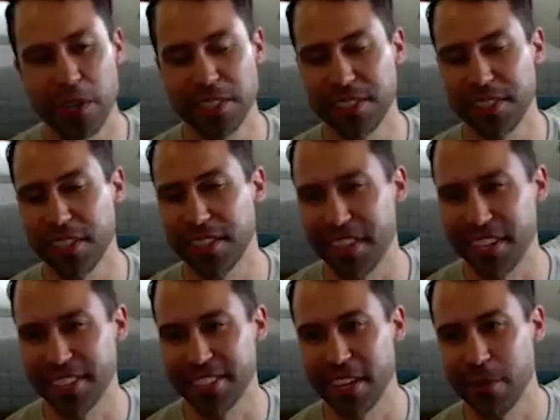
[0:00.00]
to say
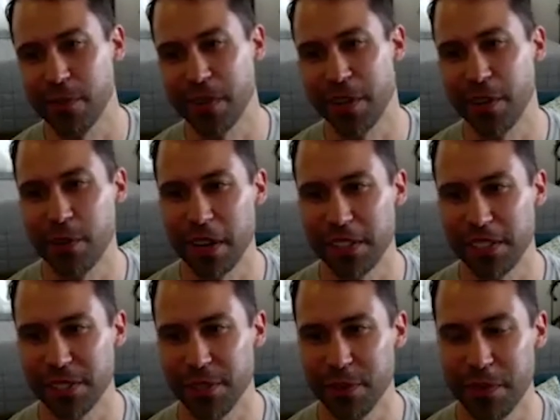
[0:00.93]
thanks. As
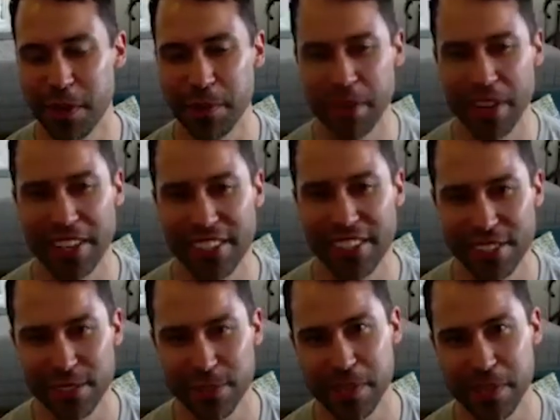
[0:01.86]
a U of M grad, this
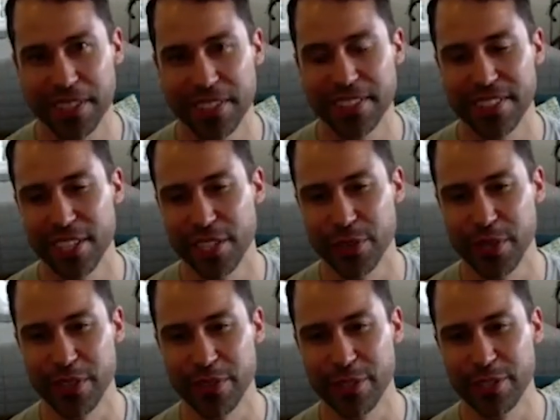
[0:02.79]
has been a
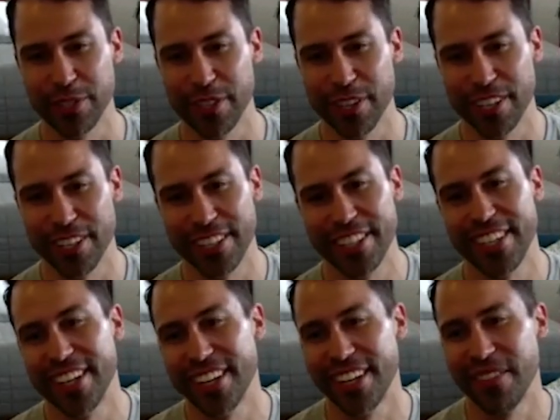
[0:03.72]
treat for sure.
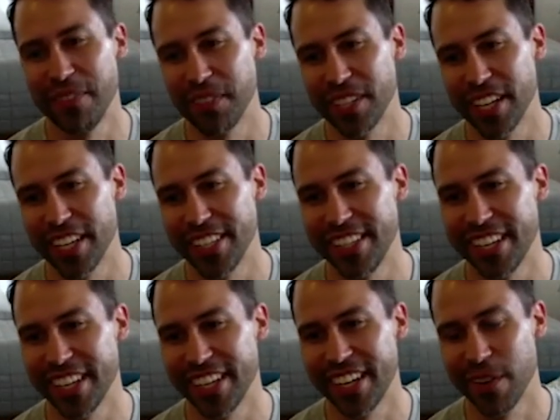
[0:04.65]
I'm glad
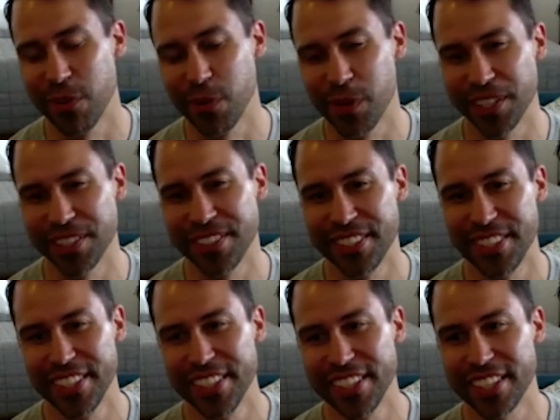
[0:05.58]
that everyone
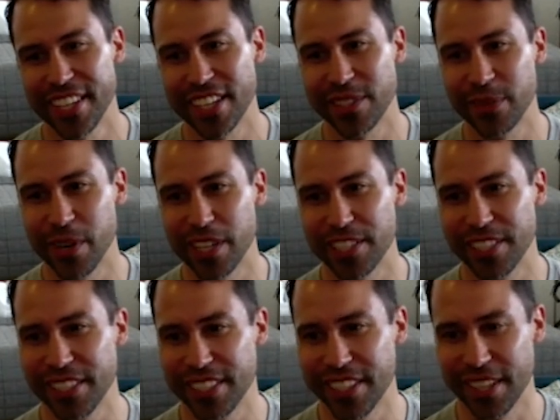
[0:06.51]
got to watch
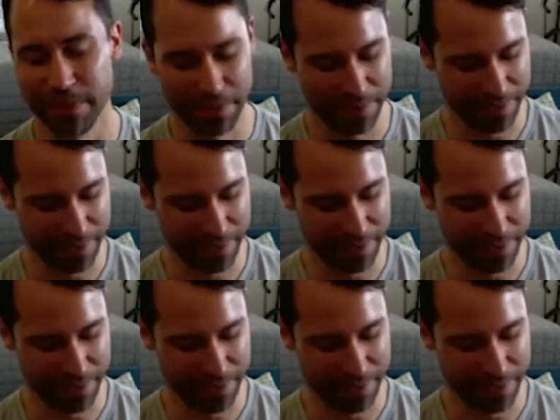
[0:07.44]
it, and I'm,